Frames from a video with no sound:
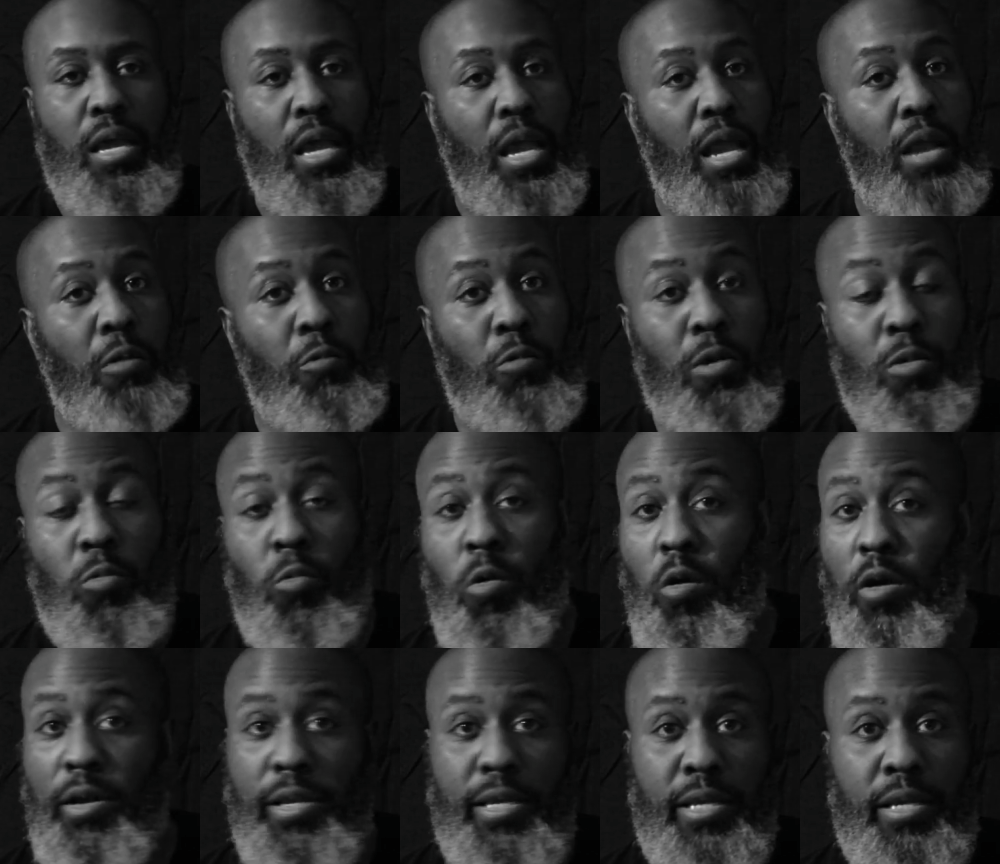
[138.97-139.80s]
and we're
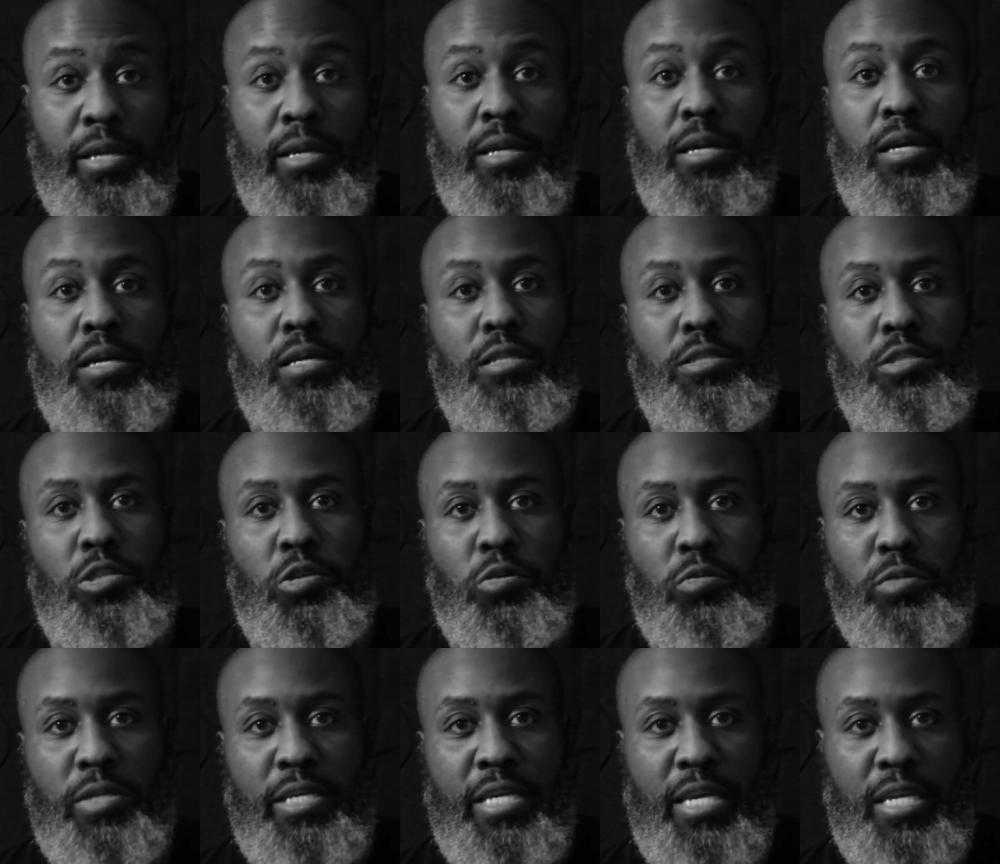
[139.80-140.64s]
working
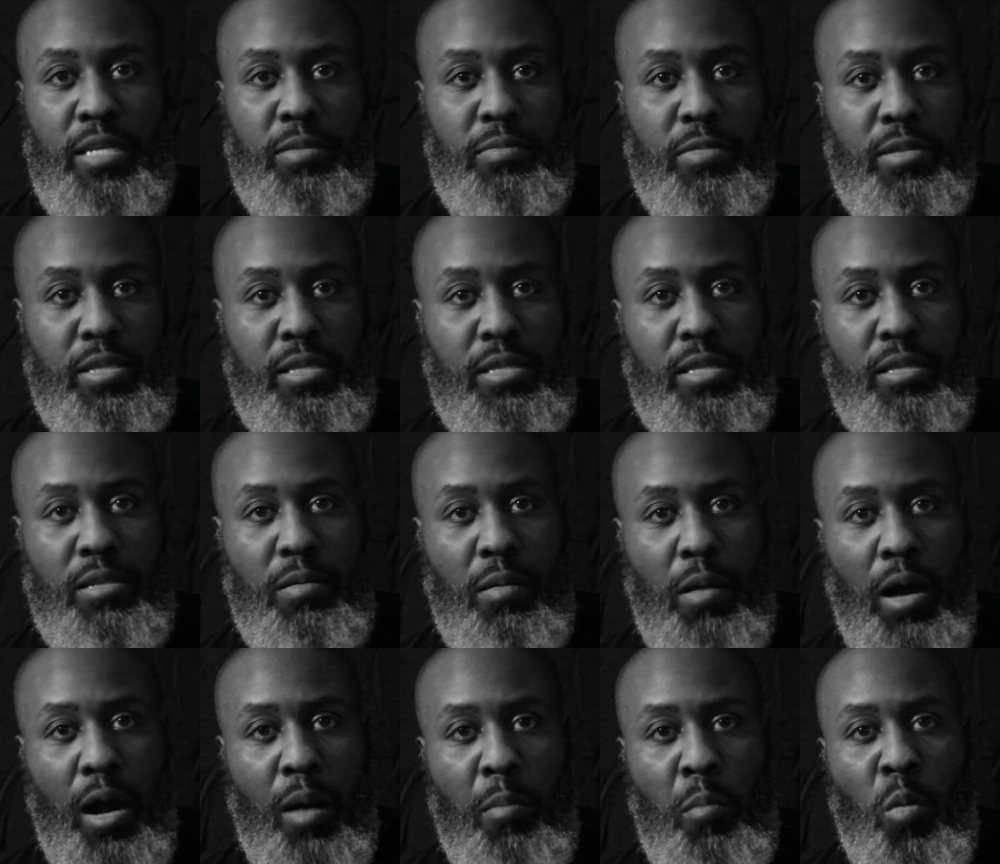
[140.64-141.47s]
to get
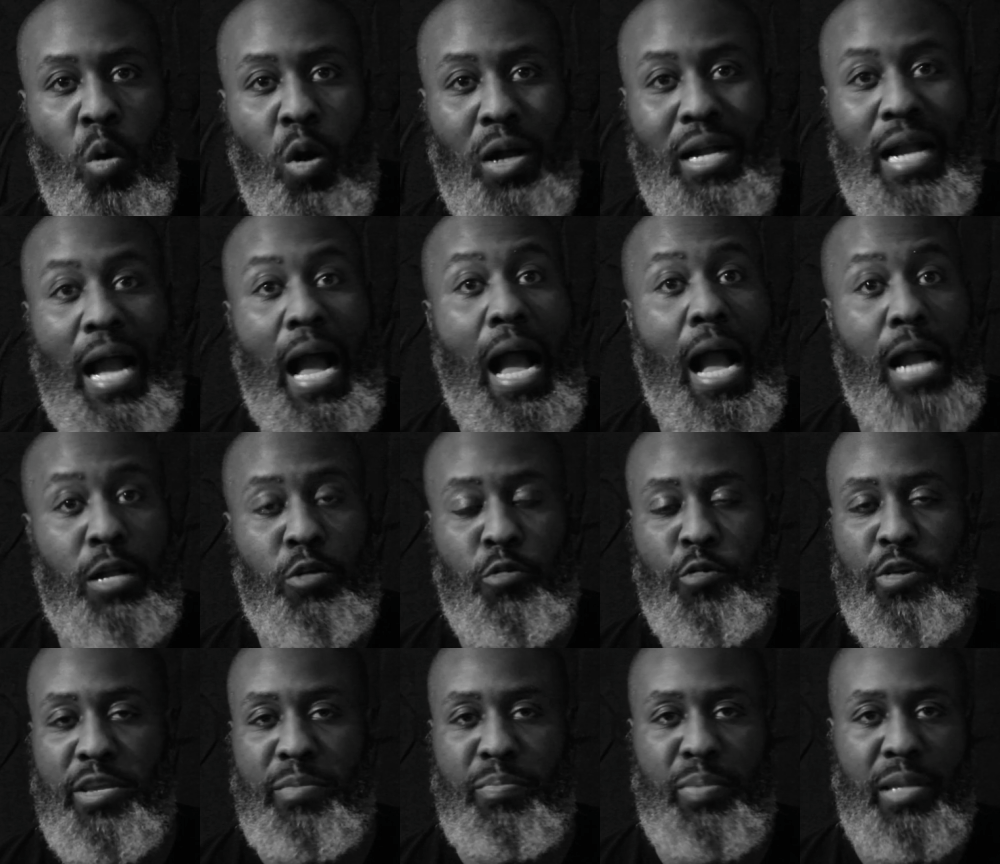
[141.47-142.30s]
a more
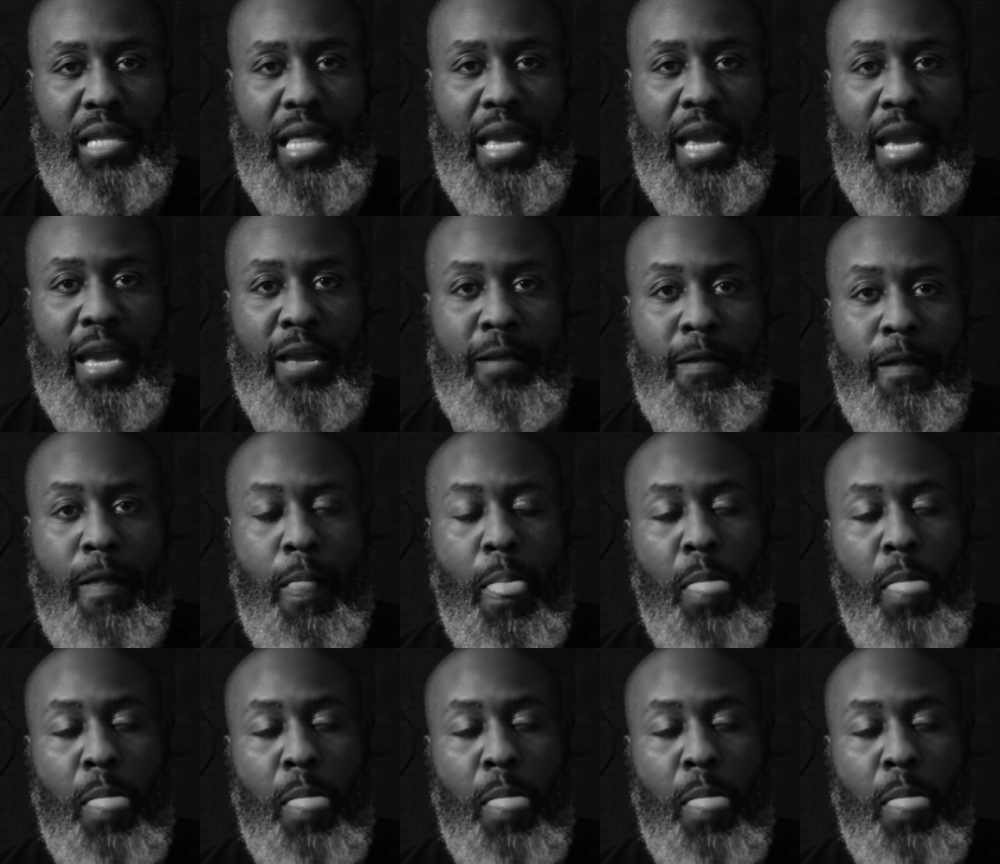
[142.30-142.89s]
concrete plan.